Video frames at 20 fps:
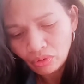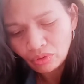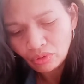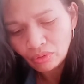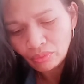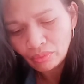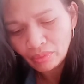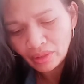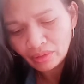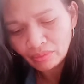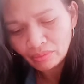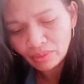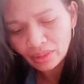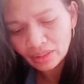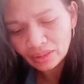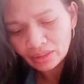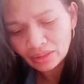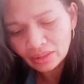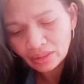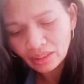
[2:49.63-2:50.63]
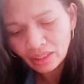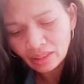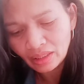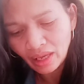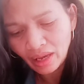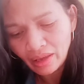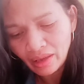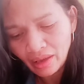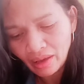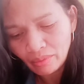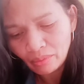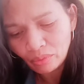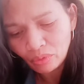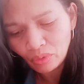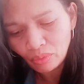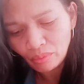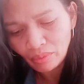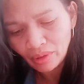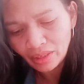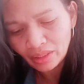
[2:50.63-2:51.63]
commandments that I have
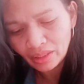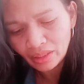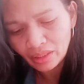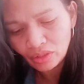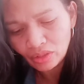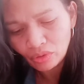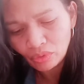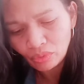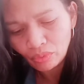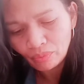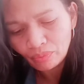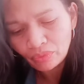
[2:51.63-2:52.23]
commanded you.